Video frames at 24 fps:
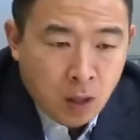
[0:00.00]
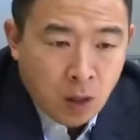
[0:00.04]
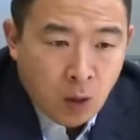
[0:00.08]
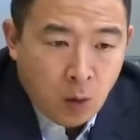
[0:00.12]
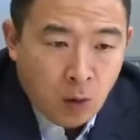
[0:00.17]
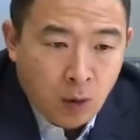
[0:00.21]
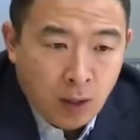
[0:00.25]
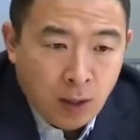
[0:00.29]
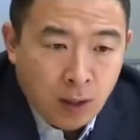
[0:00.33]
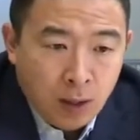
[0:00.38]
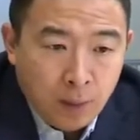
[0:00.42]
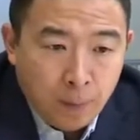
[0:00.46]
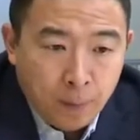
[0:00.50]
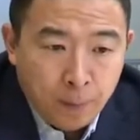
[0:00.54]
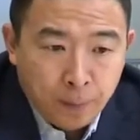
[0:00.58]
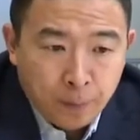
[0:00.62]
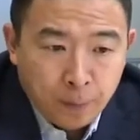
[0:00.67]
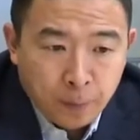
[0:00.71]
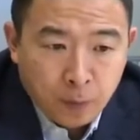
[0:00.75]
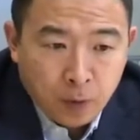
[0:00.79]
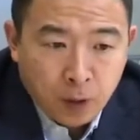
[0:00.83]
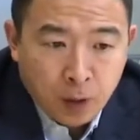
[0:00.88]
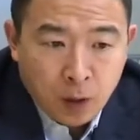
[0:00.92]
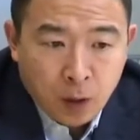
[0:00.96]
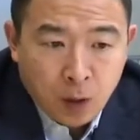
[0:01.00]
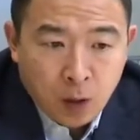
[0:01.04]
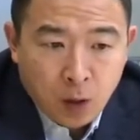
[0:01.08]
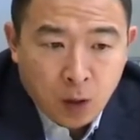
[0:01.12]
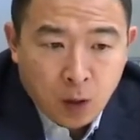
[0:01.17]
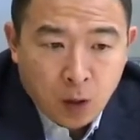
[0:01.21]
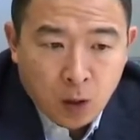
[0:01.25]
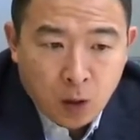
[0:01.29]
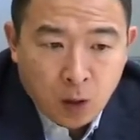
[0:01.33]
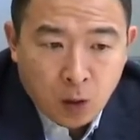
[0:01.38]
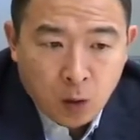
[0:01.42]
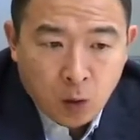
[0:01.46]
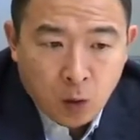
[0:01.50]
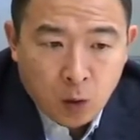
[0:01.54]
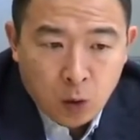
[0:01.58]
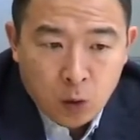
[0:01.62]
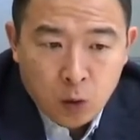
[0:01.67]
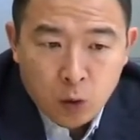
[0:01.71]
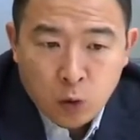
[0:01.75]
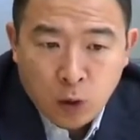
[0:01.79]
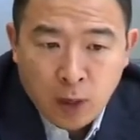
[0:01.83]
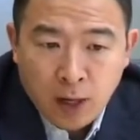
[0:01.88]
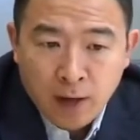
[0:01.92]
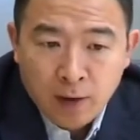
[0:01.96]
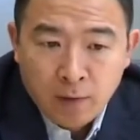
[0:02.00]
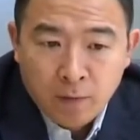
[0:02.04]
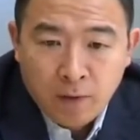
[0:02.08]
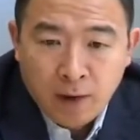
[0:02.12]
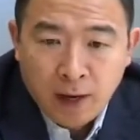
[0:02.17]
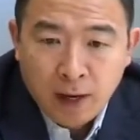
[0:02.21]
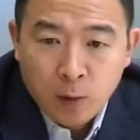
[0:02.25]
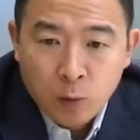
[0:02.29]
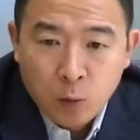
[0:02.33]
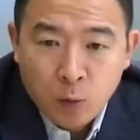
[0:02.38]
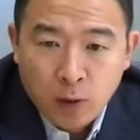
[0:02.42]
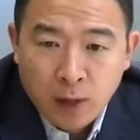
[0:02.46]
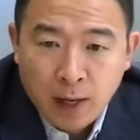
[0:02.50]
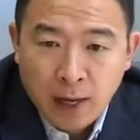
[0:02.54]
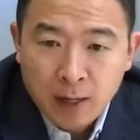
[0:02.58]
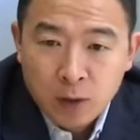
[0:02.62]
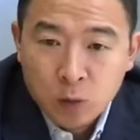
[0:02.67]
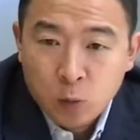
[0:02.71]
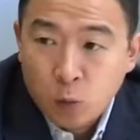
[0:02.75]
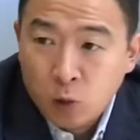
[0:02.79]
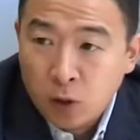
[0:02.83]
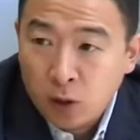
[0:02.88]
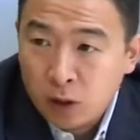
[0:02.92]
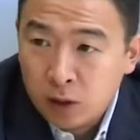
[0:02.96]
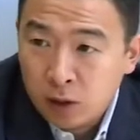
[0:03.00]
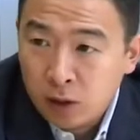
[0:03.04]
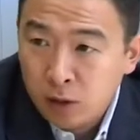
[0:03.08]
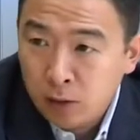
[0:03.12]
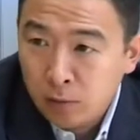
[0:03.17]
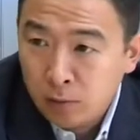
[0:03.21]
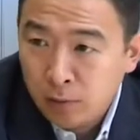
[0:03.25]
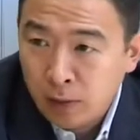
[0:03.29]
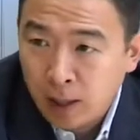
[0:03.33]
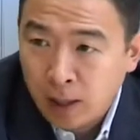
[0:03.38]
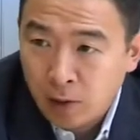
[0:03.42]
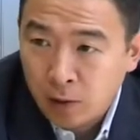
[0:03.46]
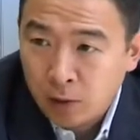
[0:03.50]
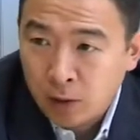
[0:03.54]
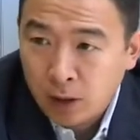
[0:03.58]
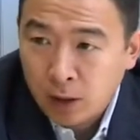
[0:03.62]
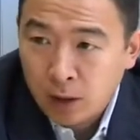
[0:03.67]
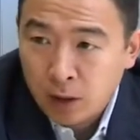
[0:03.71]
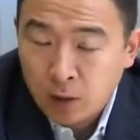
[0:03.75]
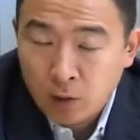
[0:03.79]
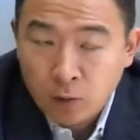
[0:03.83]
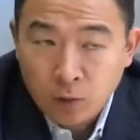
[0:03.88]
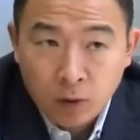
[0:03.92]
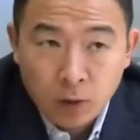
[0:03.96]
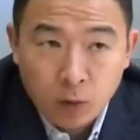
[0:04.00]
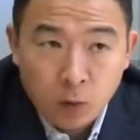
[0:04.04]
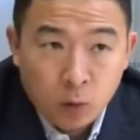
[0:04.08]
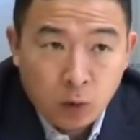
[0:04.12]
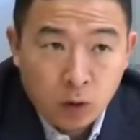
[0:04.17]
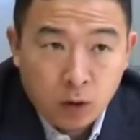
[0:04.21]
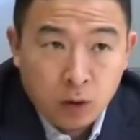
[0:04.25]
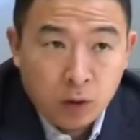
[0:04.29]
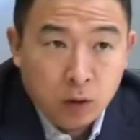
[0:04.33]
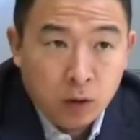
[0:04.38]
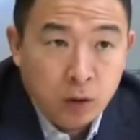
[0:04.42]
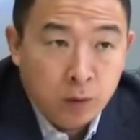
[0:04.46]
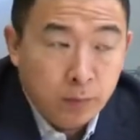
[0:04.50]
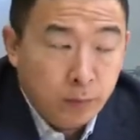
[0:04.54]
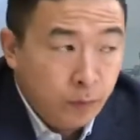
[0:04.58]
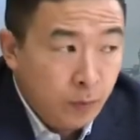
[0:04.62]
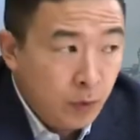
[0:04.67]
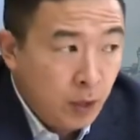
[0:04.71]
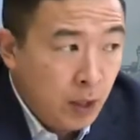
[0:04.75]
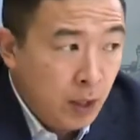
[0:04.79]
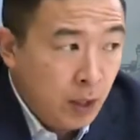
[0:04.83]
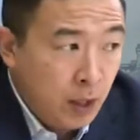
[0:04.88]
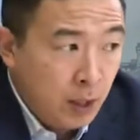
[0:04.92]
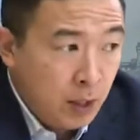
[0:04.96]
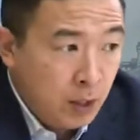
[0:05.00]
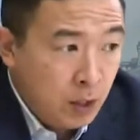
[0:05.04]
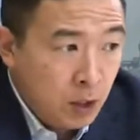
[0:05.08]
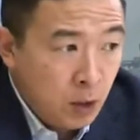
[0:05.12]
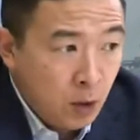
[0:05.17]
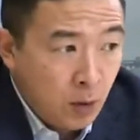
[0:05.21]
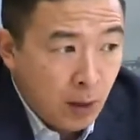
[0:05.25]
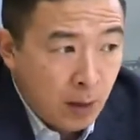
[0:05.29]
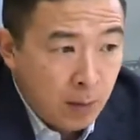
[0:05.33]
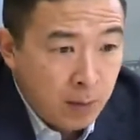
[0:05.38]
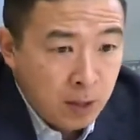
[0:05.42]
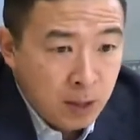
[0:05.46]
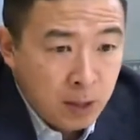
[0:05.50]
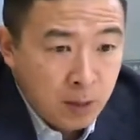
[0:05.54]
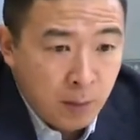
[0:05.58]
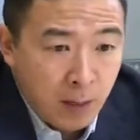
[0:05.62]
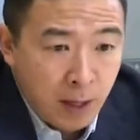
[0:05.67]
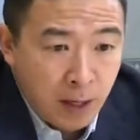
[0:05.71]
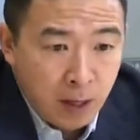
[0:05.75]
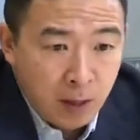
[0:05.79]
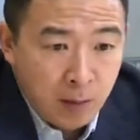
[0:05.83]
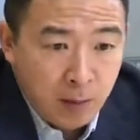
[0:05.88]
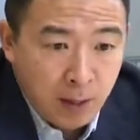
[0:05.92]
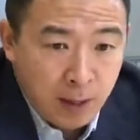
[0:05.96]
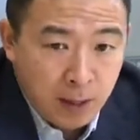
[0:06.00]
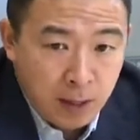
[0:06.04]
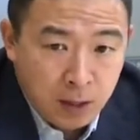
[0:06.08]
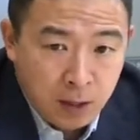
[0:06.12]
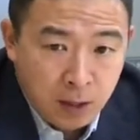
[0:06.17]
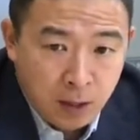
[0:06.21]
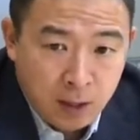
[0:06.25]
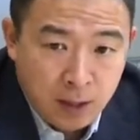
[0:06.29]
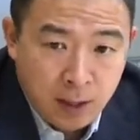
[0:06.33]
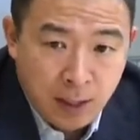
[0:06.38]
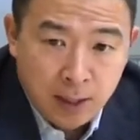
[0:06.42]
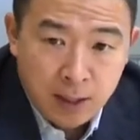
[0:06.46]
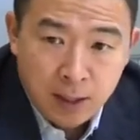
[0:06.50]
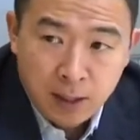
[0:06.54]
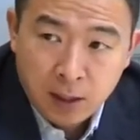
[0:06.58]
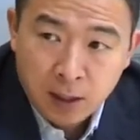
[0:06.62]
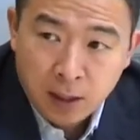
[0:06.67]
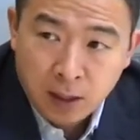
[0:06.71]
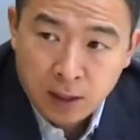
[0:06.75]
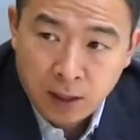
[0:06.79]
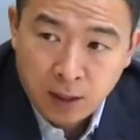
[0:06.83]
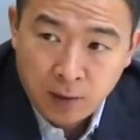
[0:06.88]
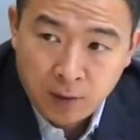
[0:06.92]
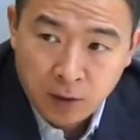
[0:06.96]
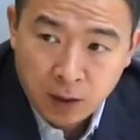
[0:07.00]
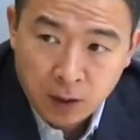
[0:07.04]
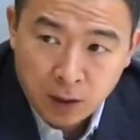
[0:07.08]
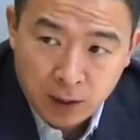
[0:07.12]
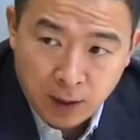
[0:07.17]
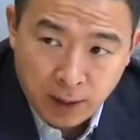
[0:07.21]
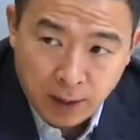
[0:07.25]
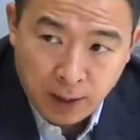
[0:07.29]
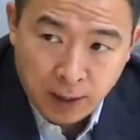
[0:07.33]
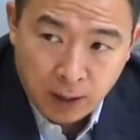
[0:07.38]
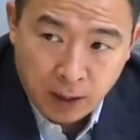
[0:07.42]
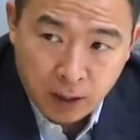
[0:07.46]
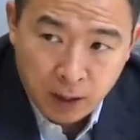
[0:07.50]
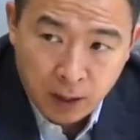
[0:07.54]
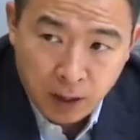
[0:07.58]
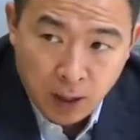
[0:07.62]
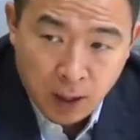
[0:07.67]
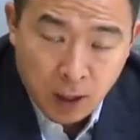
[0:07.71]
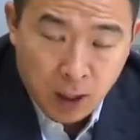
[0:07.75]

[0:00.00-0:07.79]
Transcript: Well, you try and find what has worked out there in the real world. And so I'm inspired by the success in the Cleveland Clinic,